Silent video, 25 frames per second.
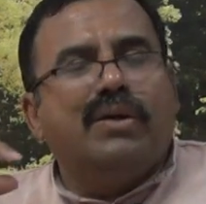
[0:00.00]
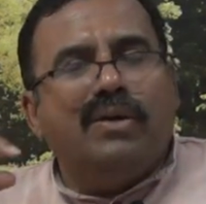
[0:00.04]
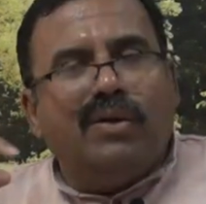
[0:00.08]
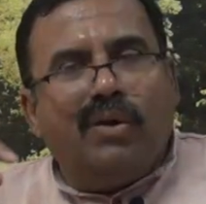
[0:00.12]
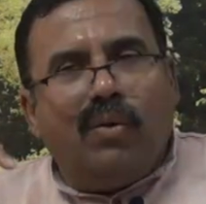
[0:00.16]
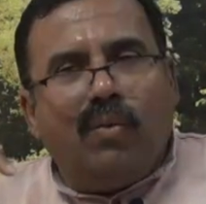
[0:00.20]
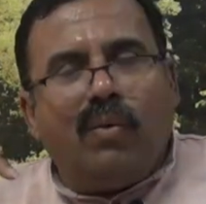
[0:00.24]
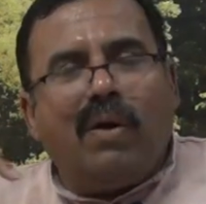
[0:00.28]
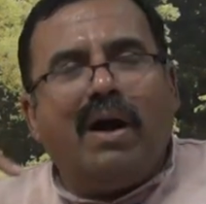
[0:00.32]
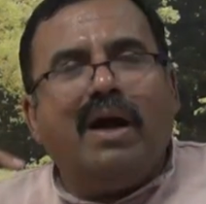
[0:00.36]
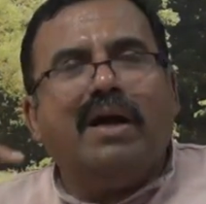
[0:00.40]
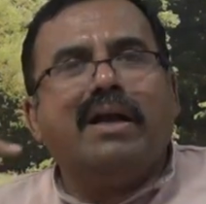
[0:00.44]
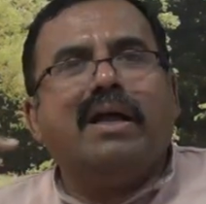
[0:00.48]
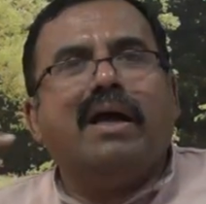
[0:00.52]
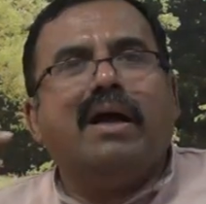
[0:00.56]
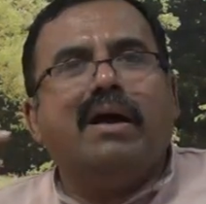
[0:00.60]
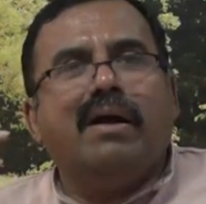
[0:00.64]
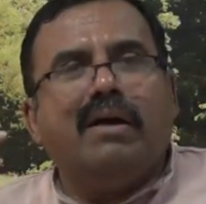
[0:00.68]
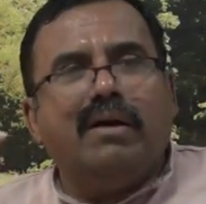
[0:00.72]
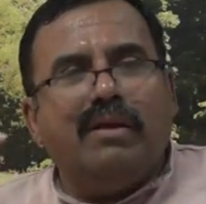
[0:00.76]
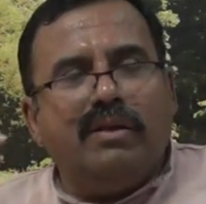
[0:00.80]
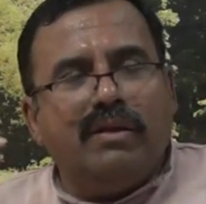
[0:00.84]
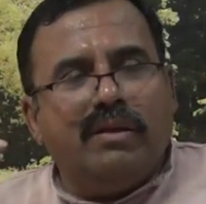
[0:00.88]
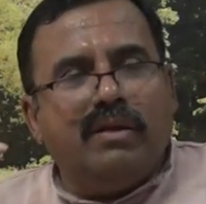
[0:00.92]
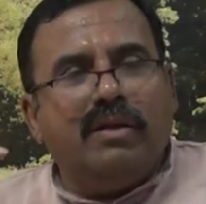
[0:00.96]
No,
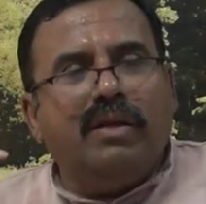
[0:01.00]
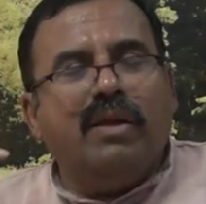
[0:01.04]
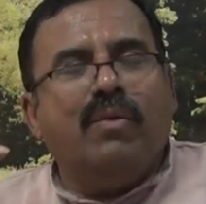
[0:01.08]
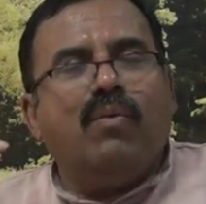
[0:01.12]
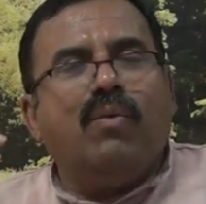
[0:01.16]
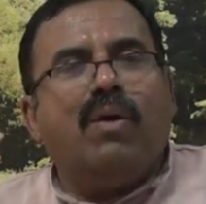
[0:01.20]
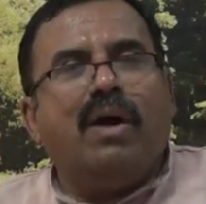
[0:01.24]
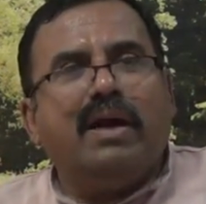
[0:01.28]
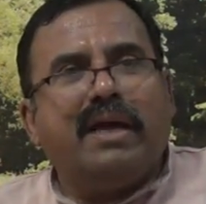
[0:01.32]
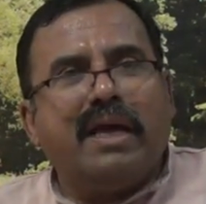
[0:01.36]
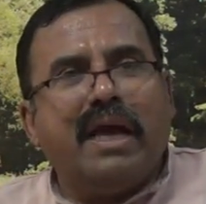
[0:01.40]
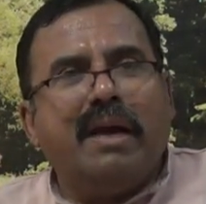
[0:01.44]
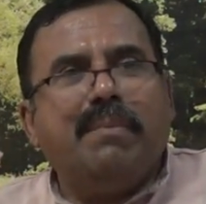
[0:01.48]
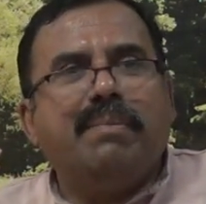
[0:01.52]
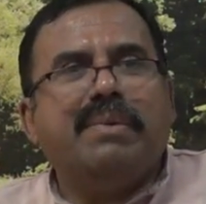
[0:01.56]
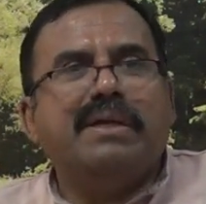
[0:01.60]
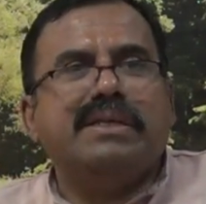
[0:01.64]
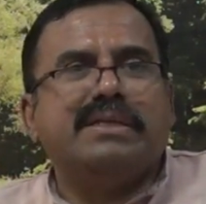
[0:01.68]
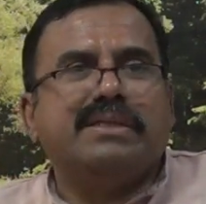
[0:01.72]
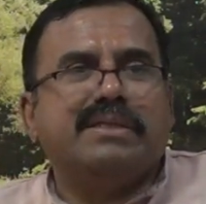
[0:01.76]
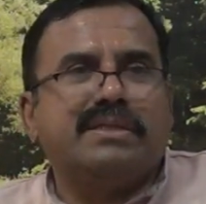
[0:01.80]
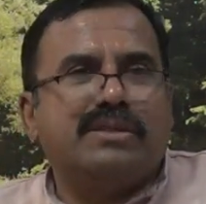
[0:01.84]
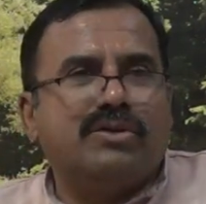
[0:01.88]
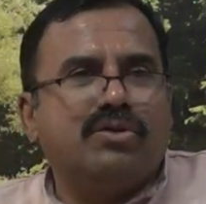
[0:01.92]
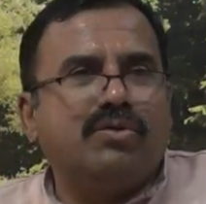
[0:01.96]
what, no, what
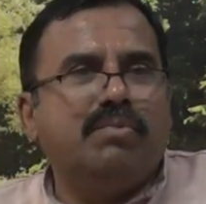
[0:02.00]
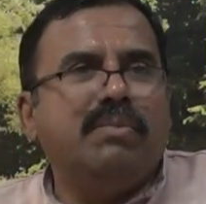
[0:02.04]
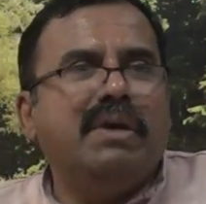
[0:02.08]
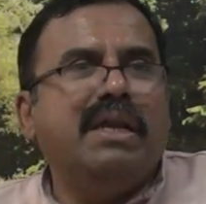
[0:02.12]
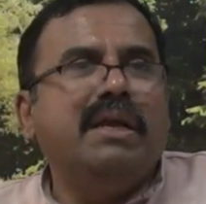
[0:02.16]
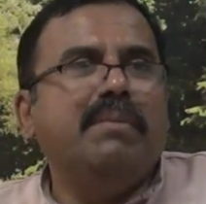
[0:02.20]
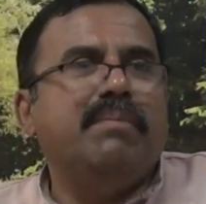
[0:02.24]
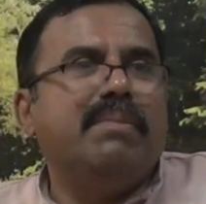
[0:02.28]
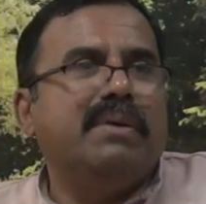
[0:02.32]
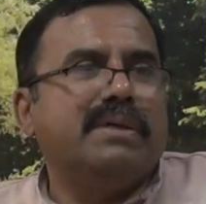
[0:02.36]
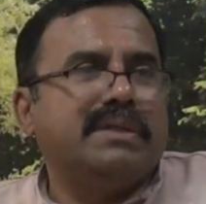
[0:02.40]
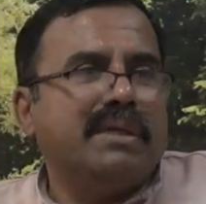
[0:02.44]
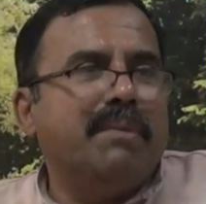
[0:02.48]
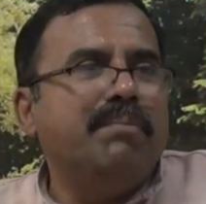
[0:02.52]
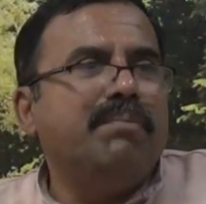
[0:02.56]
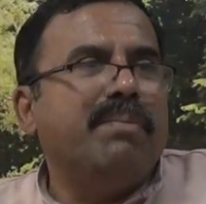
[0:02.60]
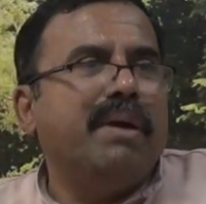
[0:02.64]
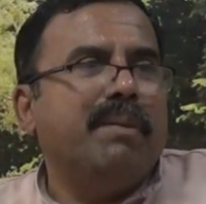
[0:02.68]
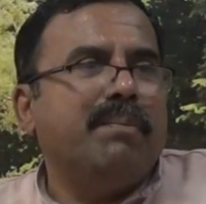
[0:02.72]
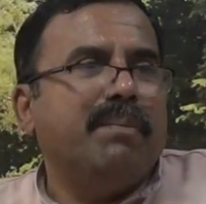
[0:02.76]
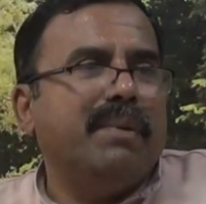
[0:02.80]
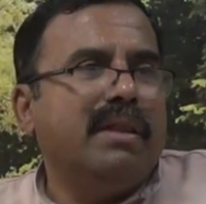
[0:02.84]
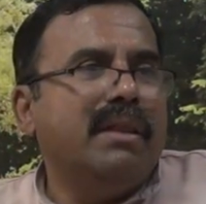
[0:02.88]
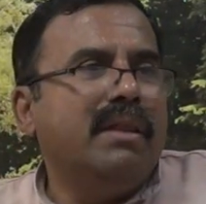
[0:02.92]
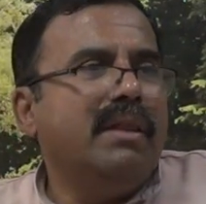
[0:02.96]
happens to many some
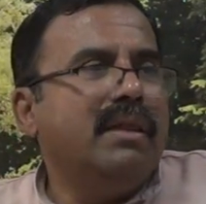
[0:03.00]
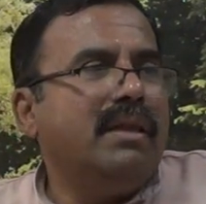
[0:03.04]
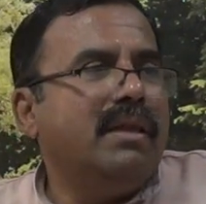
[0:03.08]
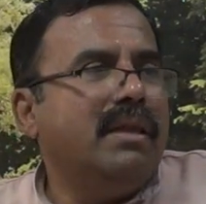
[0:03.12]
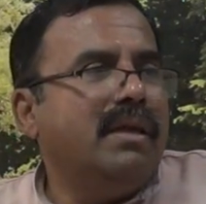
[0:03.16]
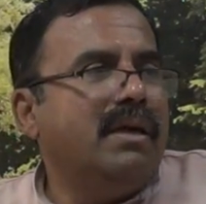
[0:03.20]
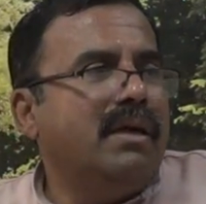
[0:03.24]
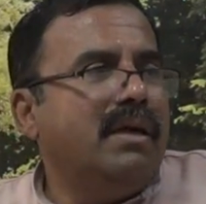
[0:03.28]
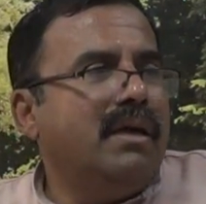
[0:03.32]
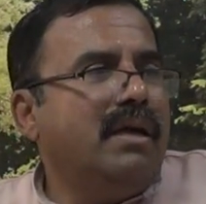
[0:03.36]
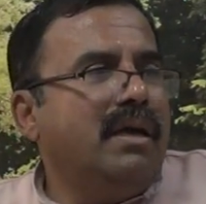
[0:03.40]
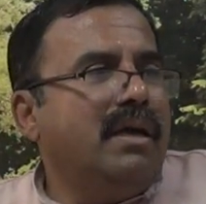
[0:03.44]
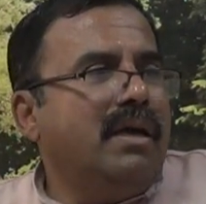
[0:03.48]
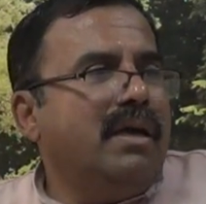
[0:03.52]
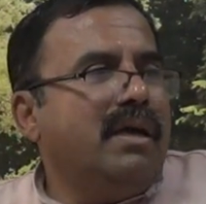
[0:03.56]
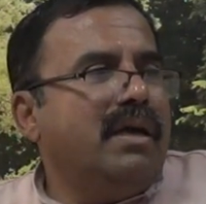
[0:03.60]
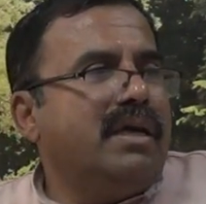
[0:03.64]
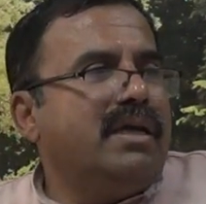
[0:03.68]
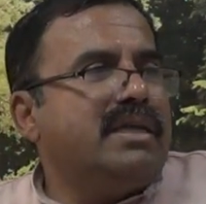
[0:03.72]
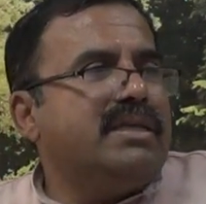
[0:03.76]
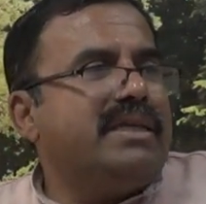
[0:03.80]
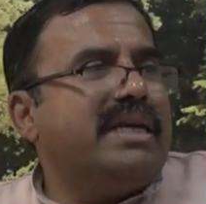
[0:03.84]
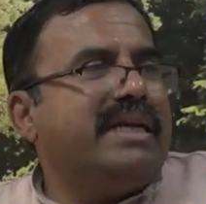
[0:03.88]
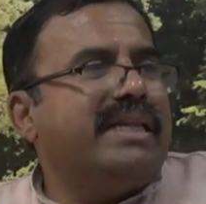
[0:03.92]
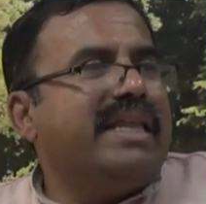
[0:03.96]
people
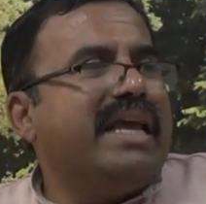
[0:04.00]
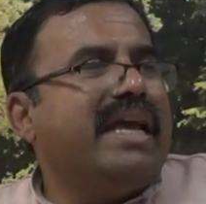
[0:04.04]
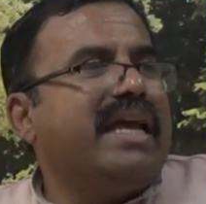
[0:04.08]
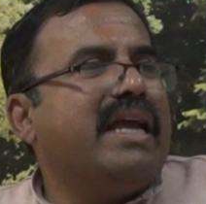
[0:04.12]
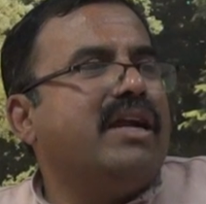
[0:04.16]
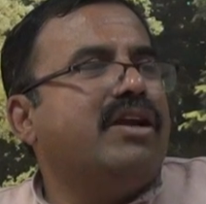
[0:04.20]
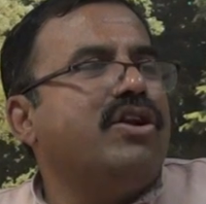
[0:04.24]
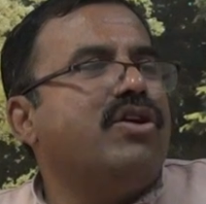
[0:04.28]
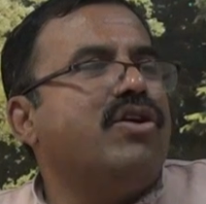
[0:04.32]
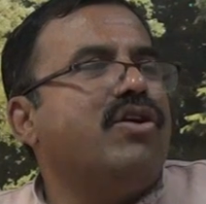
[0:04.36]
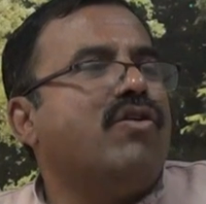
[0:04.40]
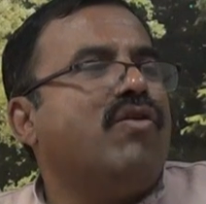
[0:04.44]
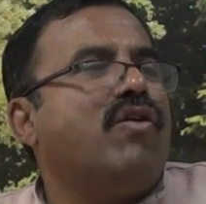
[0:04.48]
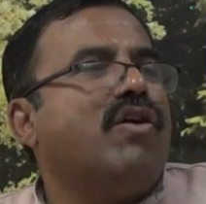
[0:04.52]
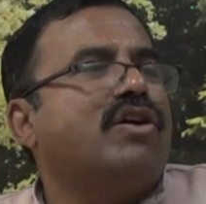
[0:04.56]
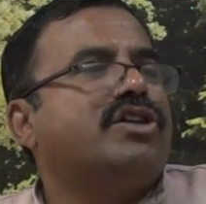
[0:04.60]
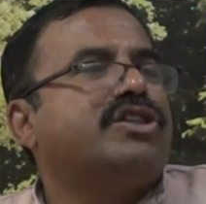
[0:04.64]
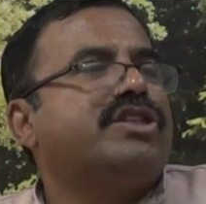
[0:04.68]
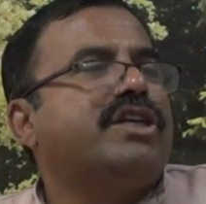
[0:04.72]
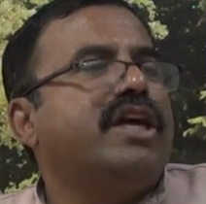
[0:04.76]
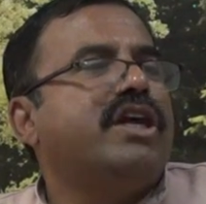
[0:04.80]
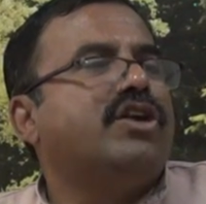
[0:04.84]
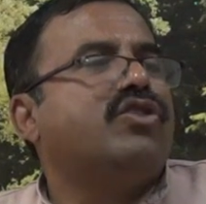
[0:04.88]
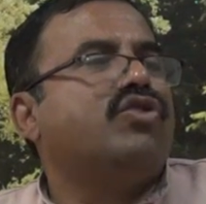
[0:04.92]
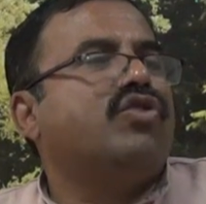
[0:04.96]
is that they get into
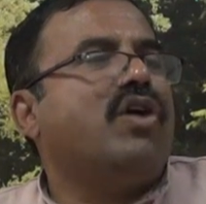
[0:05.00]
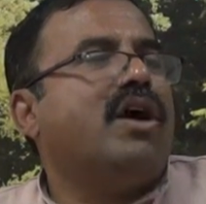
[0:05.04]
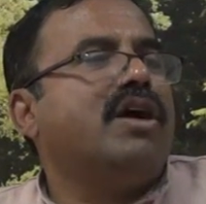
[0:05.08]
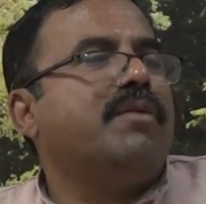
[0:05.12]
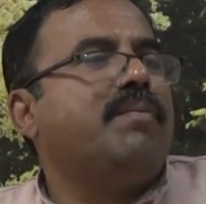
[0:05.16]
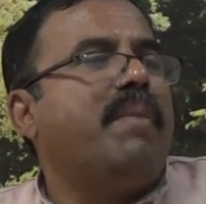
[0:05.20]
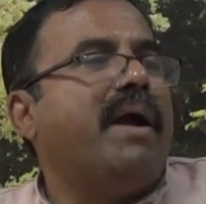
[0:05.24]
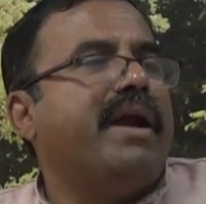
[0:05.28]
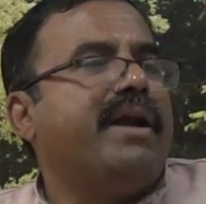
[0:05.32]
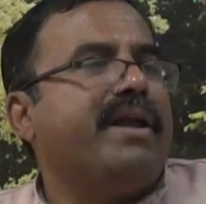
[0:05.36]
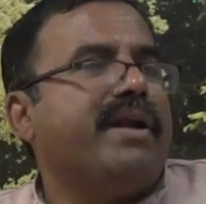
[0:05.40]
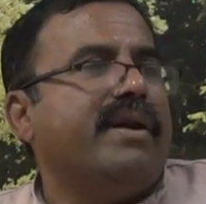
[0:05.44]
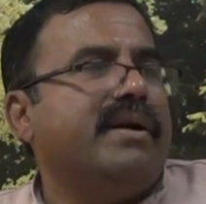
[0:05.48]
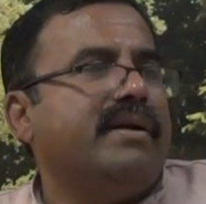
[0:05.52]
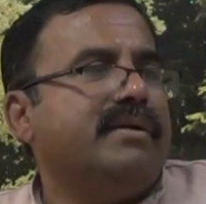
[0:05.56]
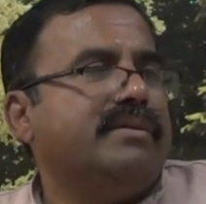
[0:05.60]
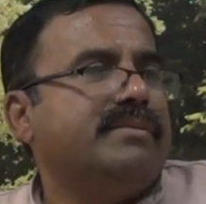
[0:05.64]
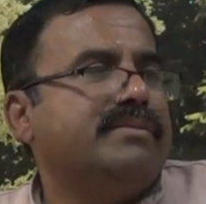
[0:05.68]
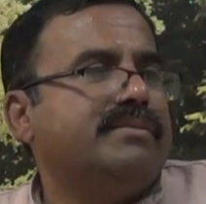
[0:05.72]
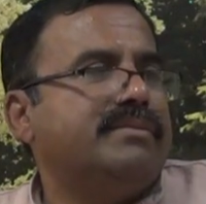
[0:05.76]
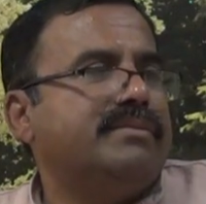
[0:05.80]
constant thought pattern.